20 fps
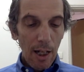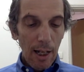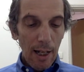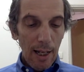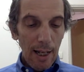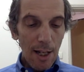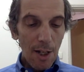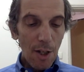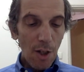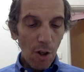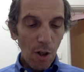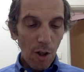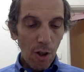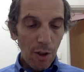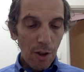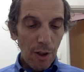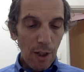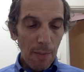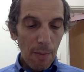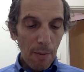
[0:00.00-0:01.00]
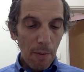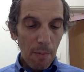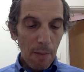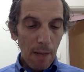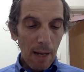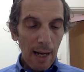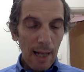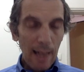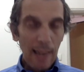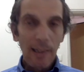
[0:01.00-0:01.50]
His or her deeper
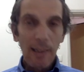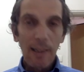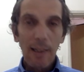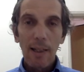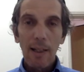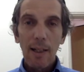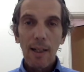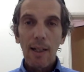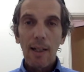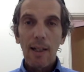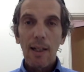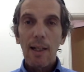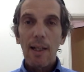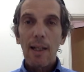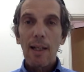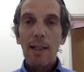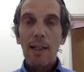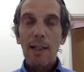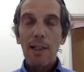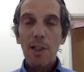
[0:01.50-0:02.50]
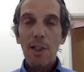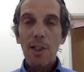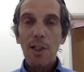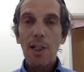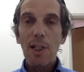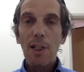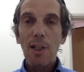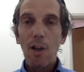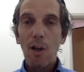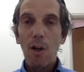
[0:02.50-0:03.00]
mind can
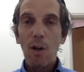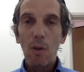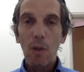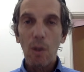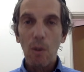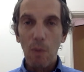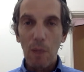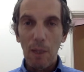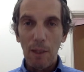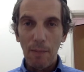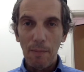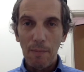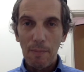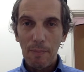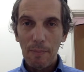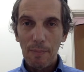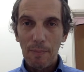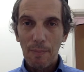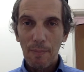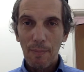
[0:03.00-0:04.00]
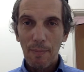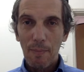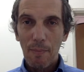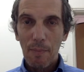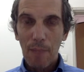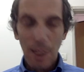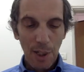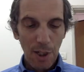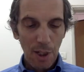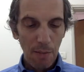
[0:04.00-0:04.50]
see the Holy One
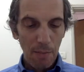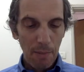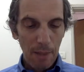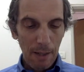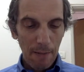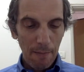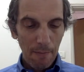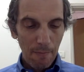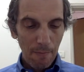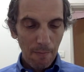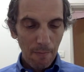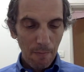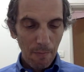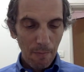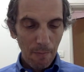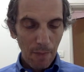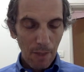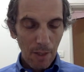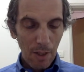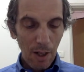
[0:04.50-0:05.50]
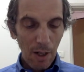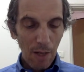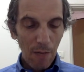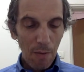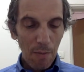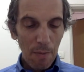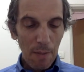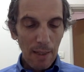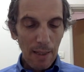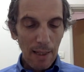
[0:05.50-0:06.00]
blessed be. I'll
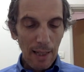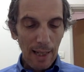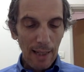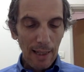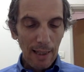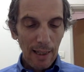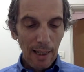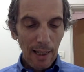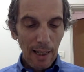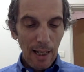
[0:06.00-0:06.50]
repeat that.